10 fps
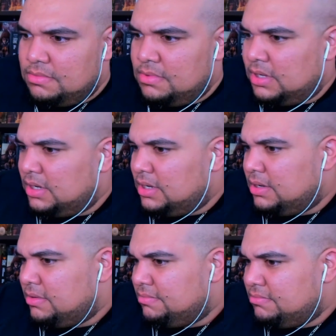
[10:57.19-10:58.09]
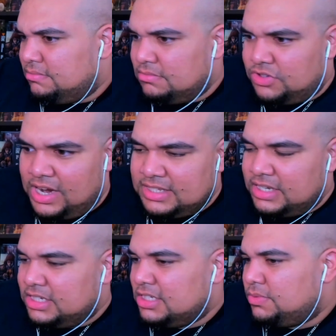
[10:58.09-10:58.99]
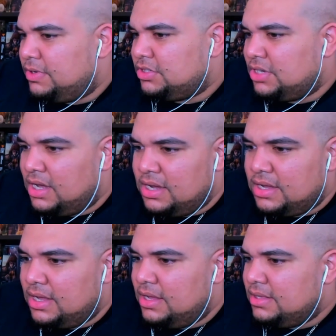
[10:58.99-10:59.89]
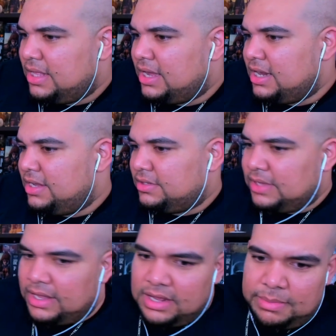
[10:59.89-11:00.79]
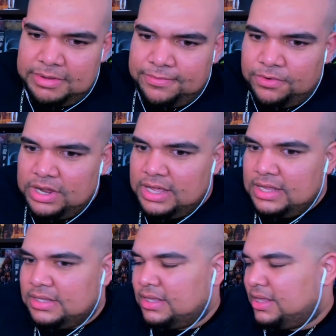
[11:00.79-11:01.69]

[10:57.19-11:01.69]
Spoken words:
the transitions with Chuck thinking he's like going to be free to